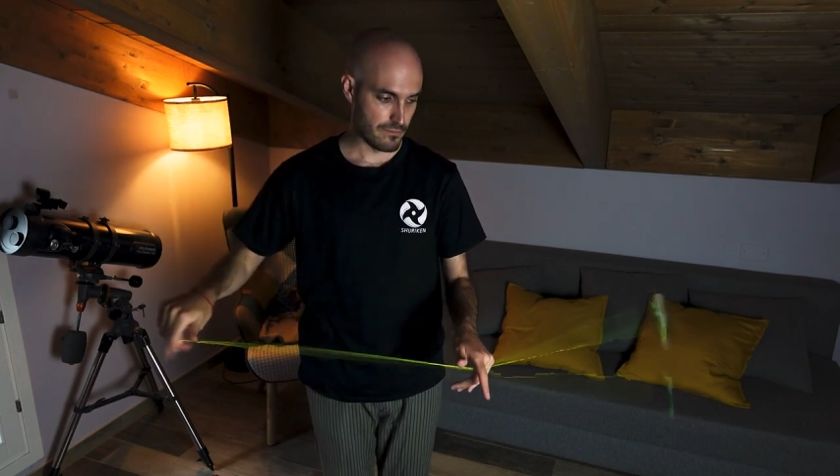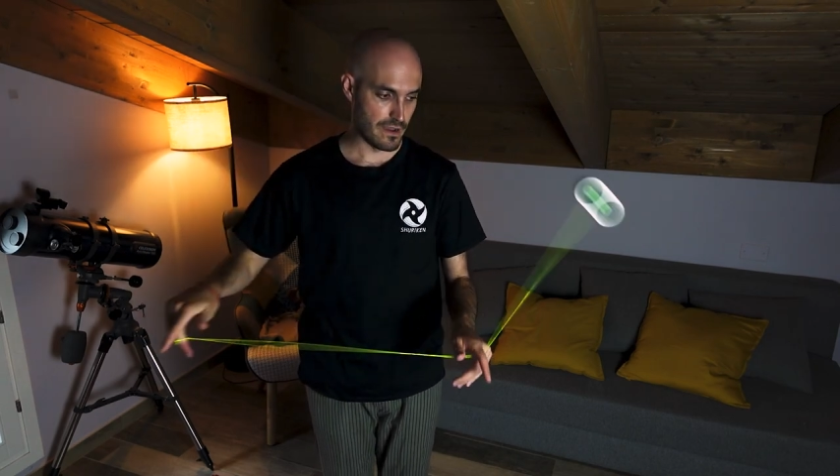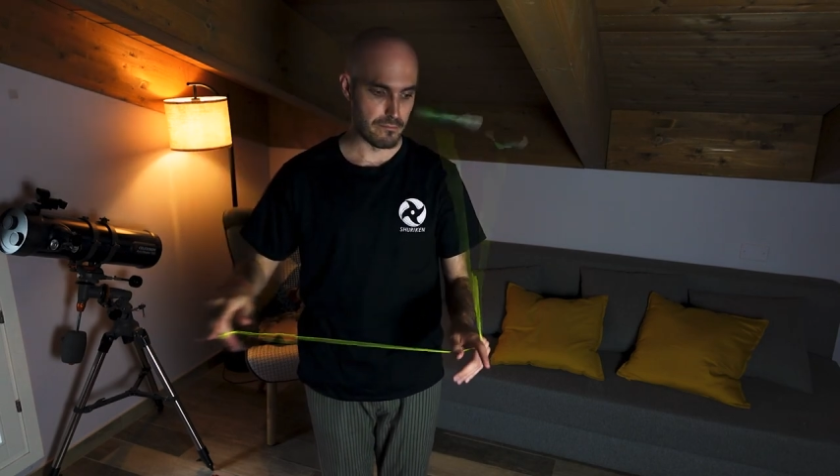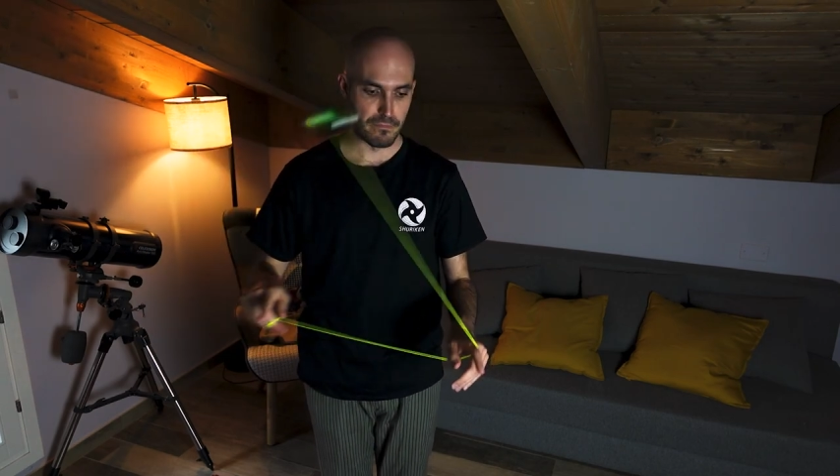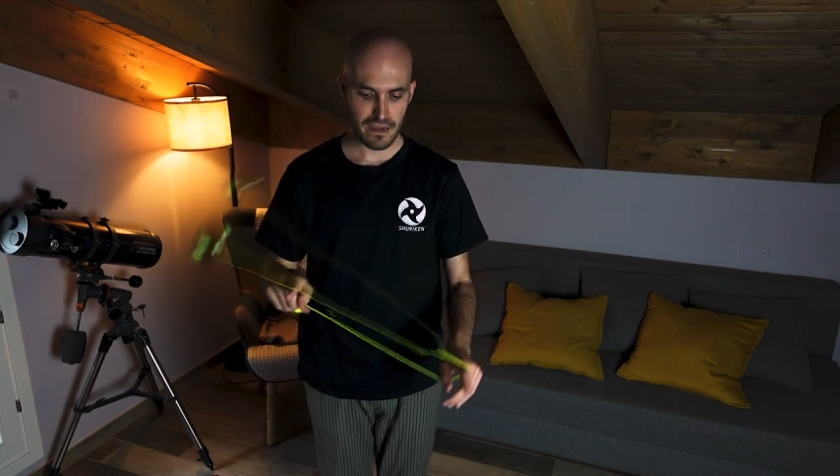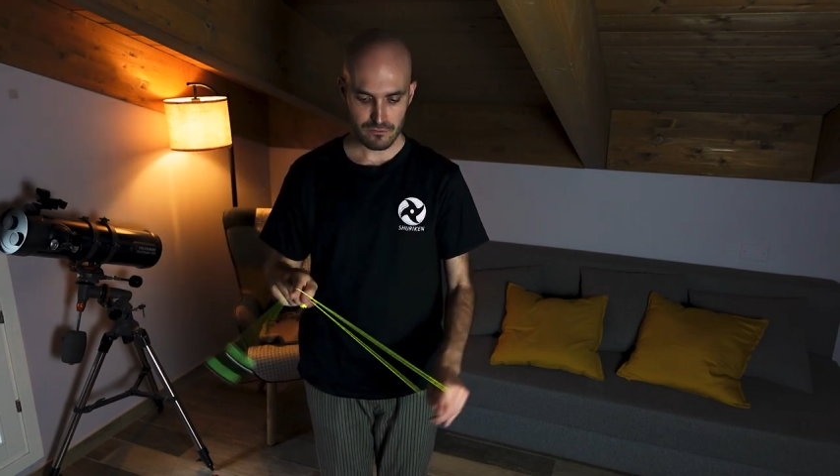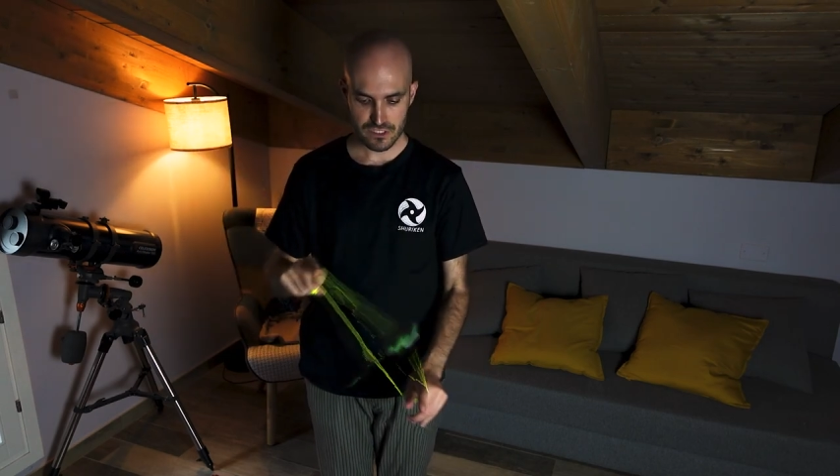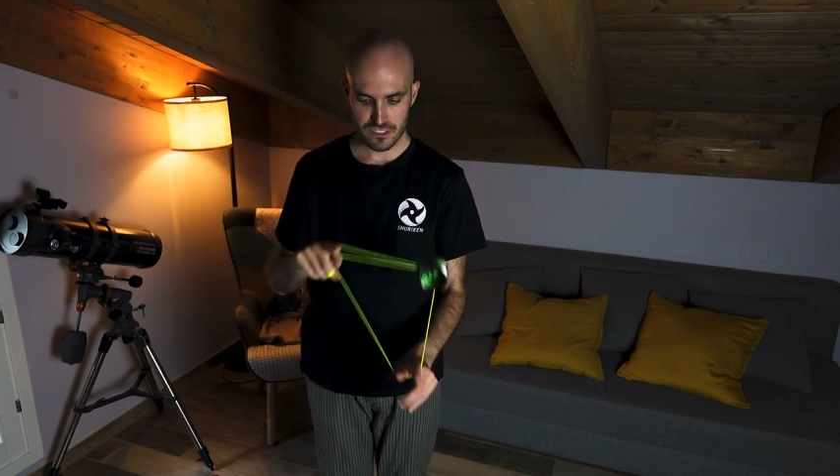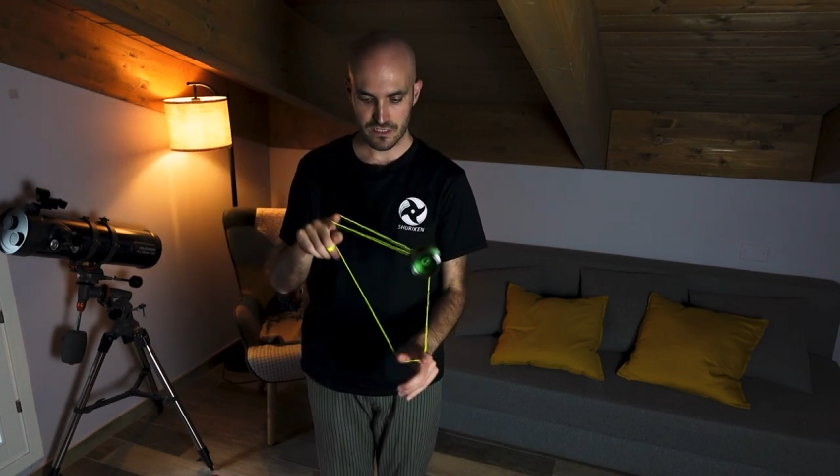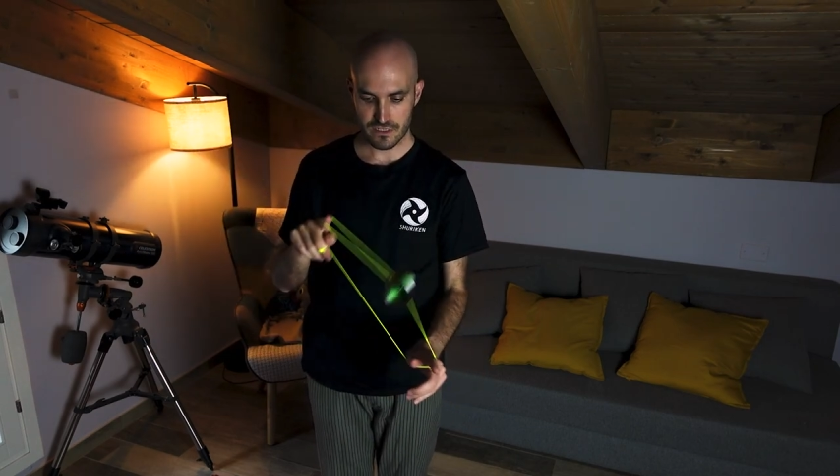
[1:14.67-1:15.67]
by
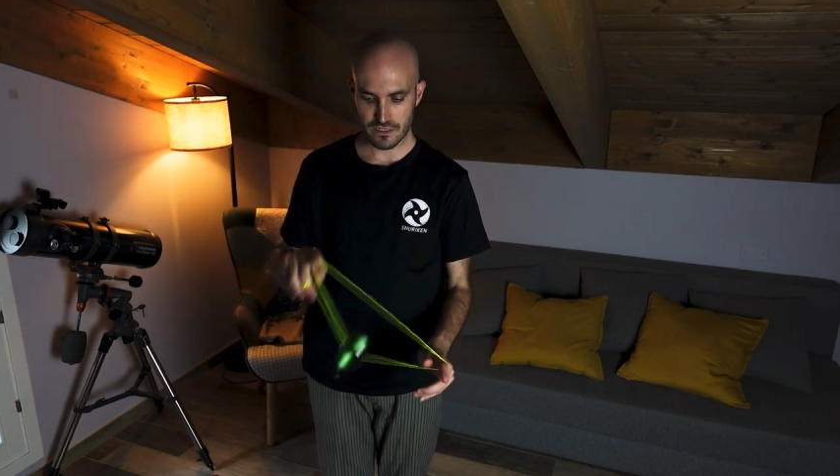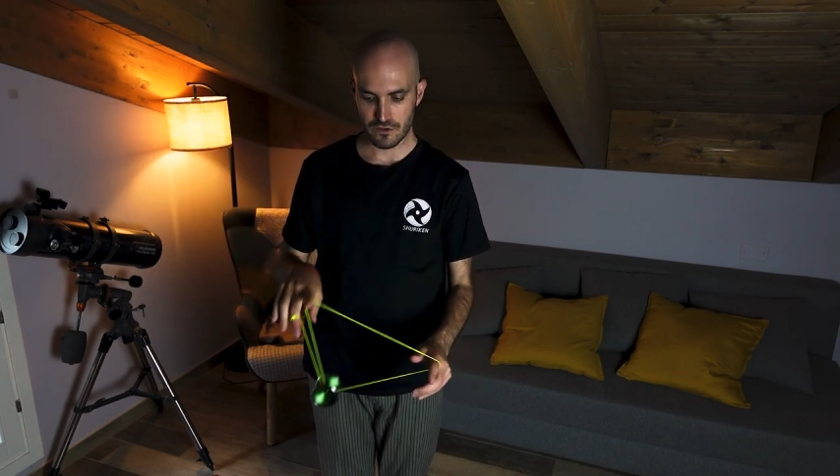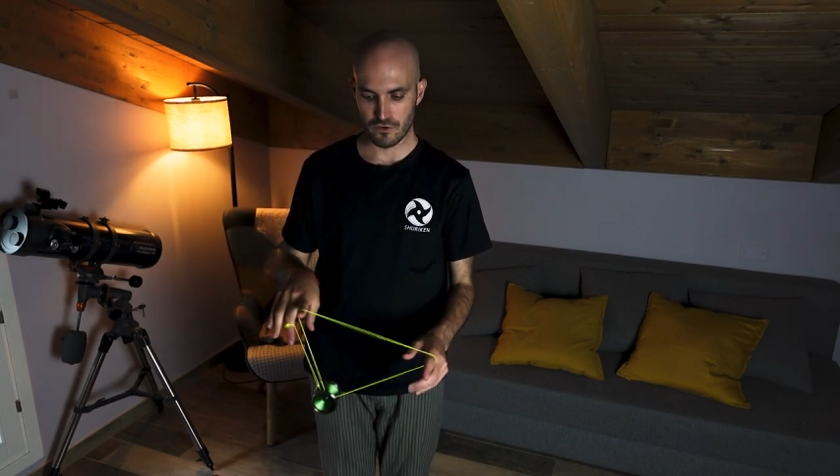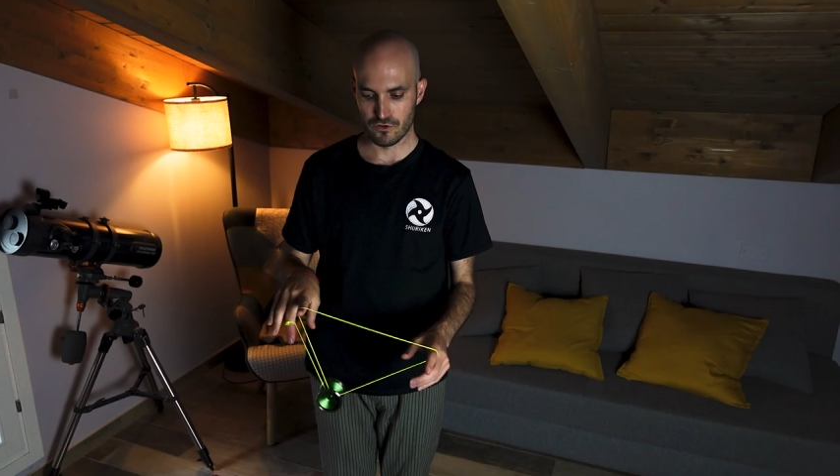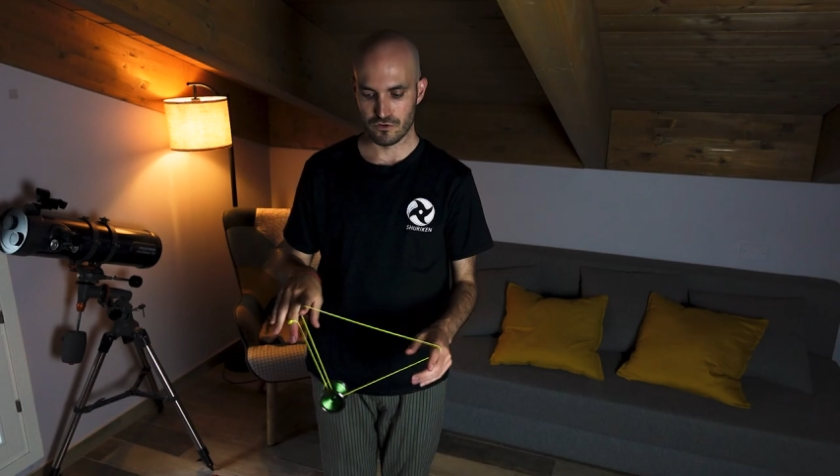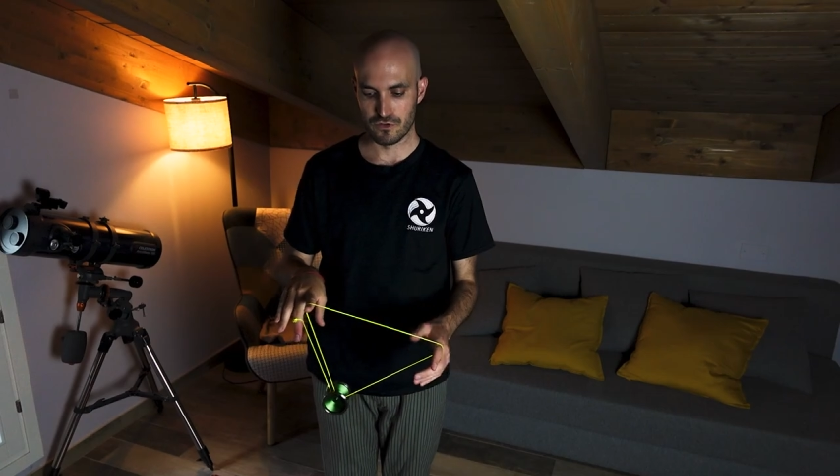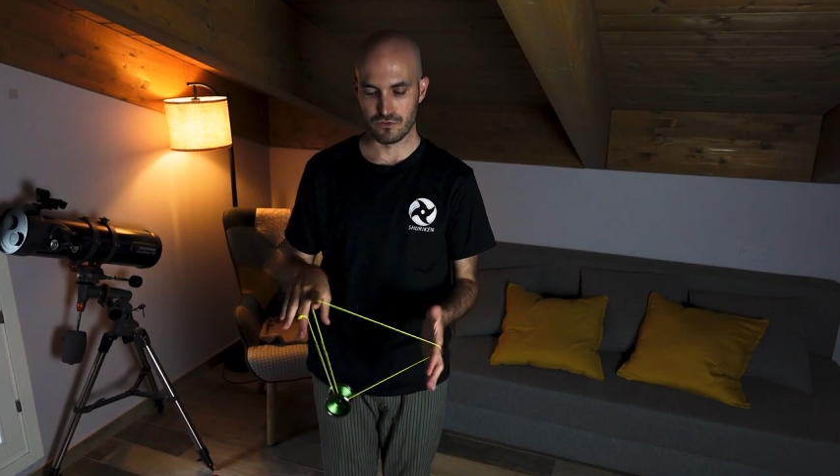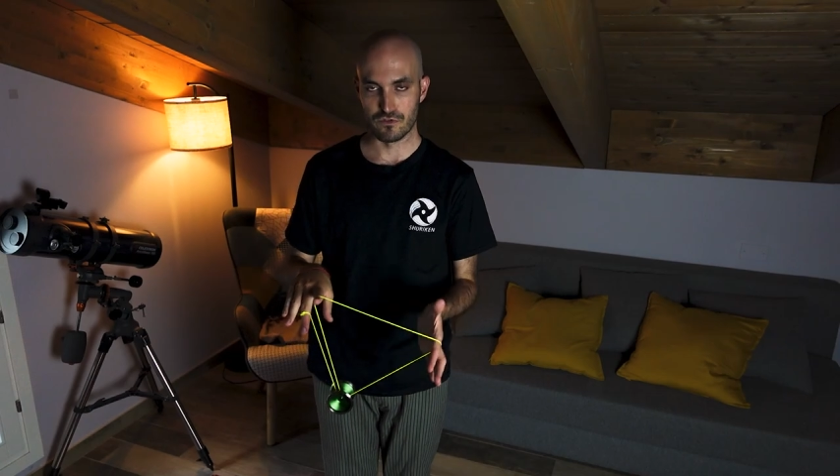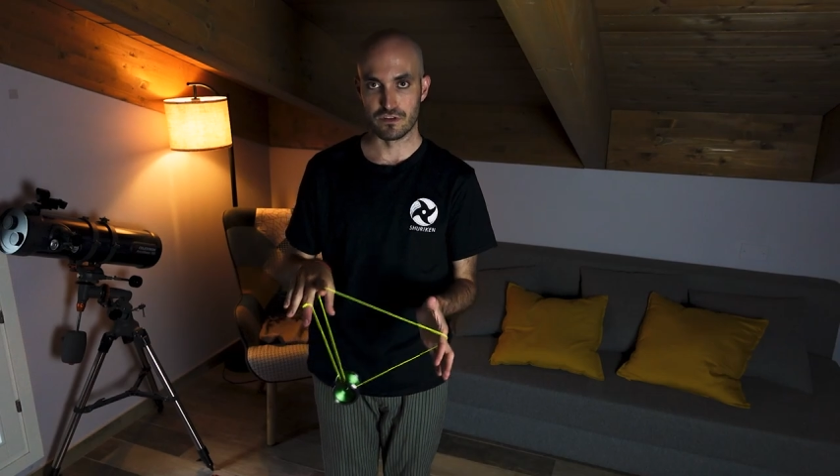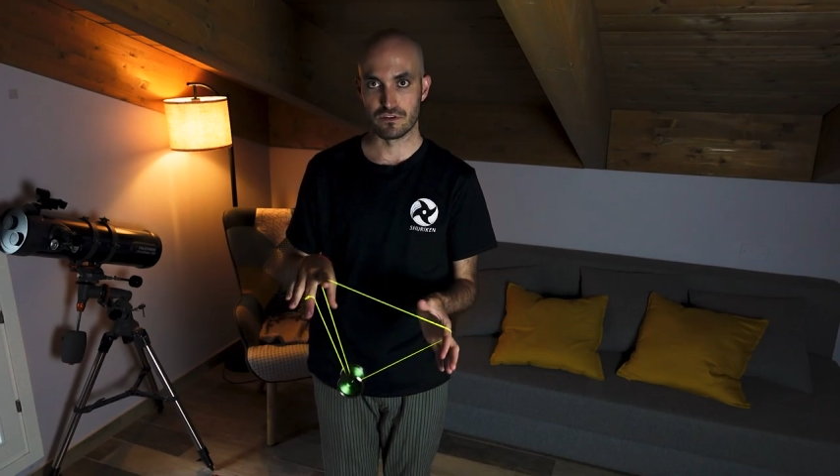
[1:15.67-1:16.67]
bouncing the yo-yo
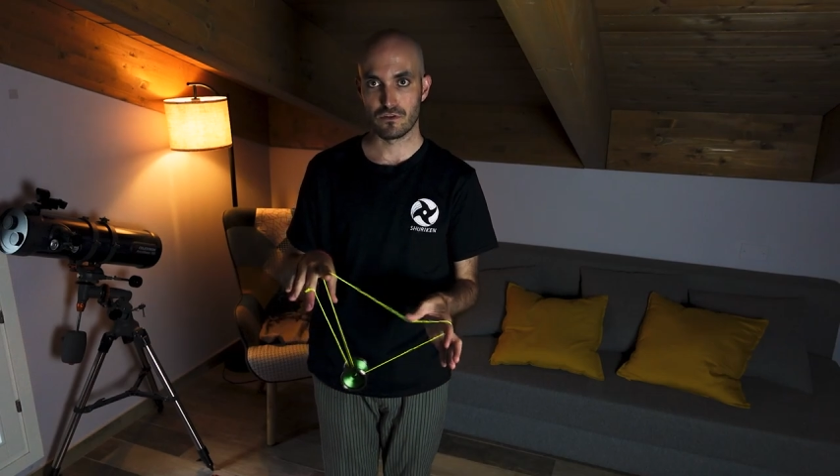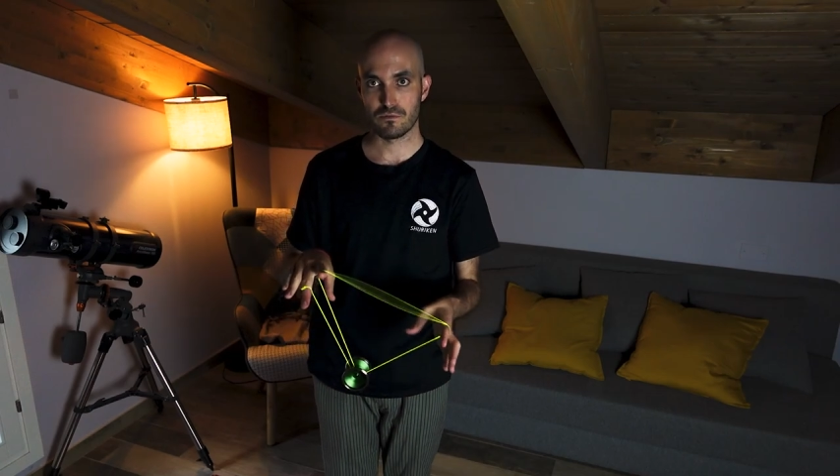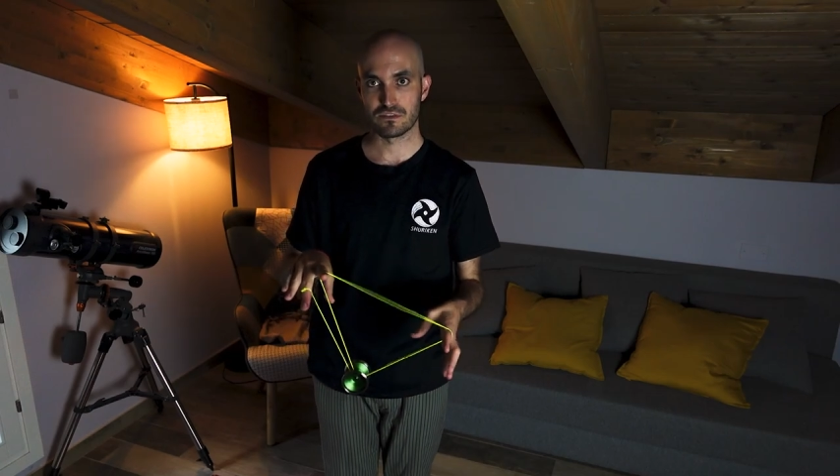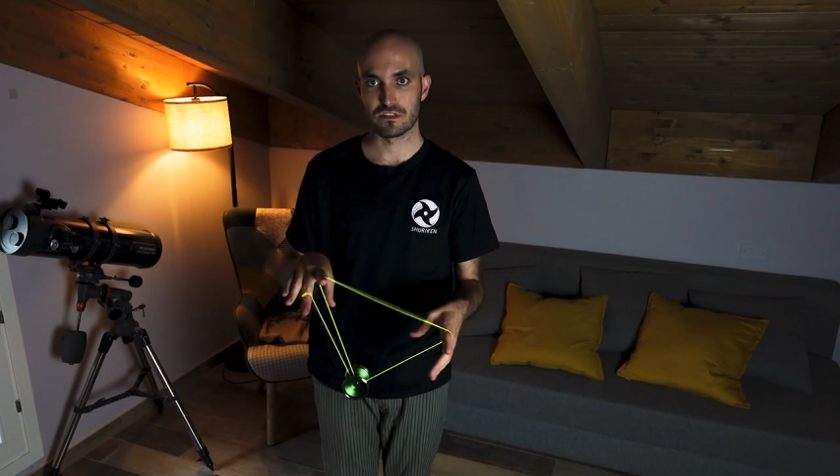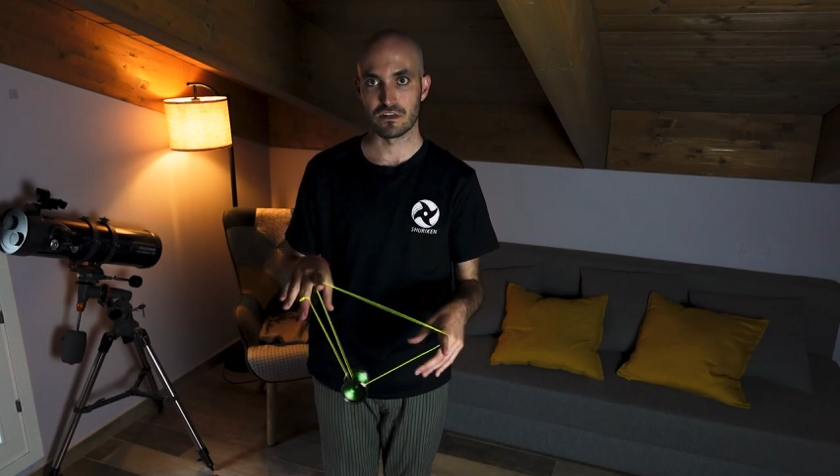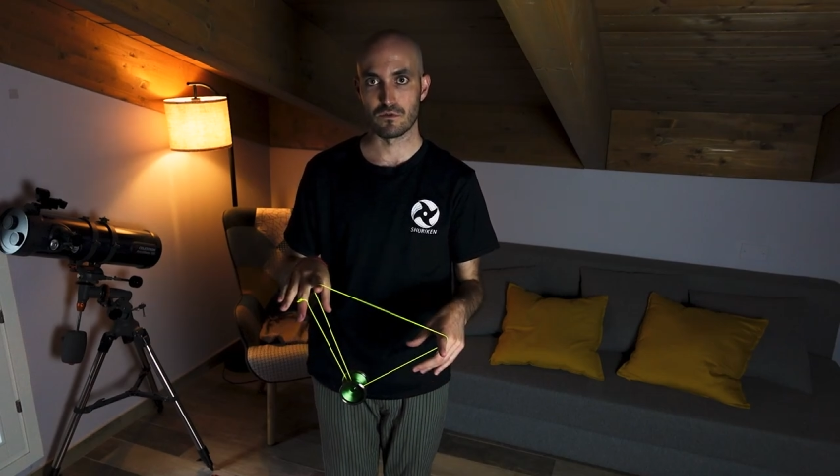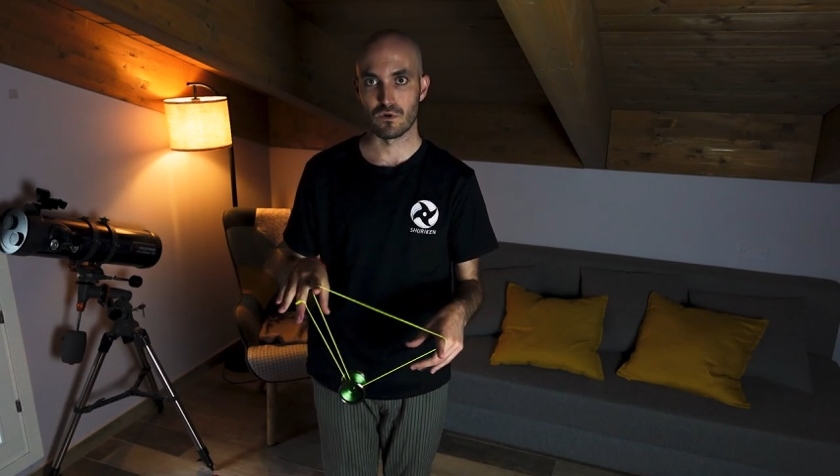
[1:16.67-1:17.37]
into the top string